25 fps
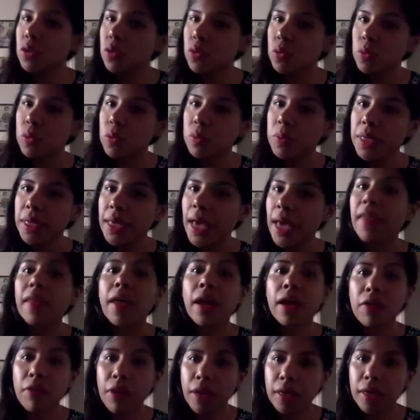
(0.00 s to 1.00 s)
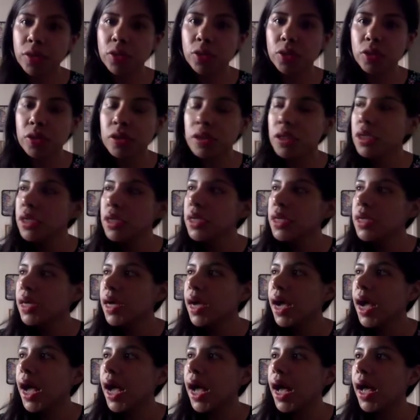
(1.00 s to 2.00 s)
to be a director.
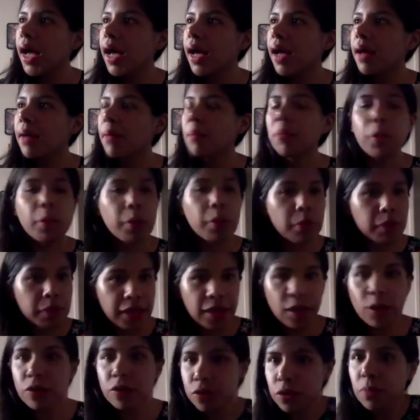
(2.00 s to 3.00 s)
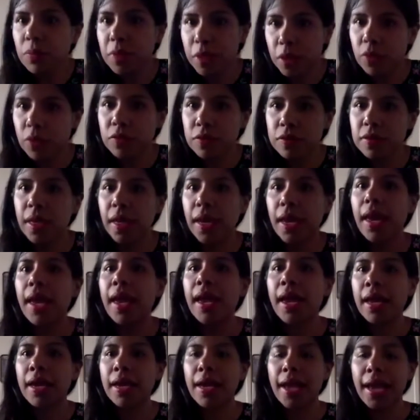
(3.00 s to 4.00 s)
Probably also because the
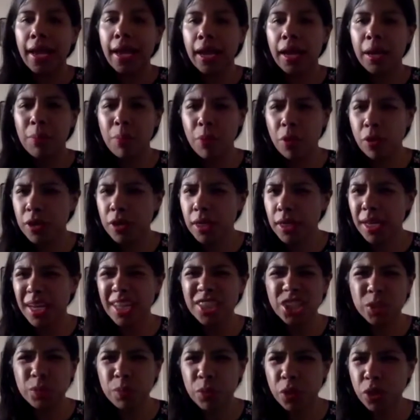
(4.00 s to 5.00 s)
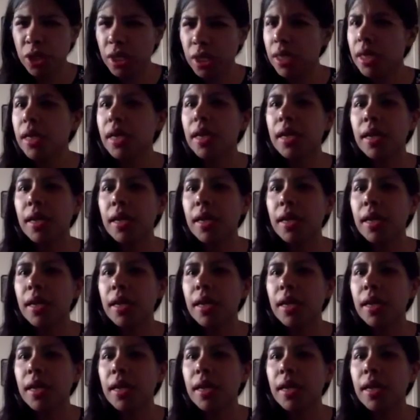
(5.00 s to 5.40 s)
hegemonic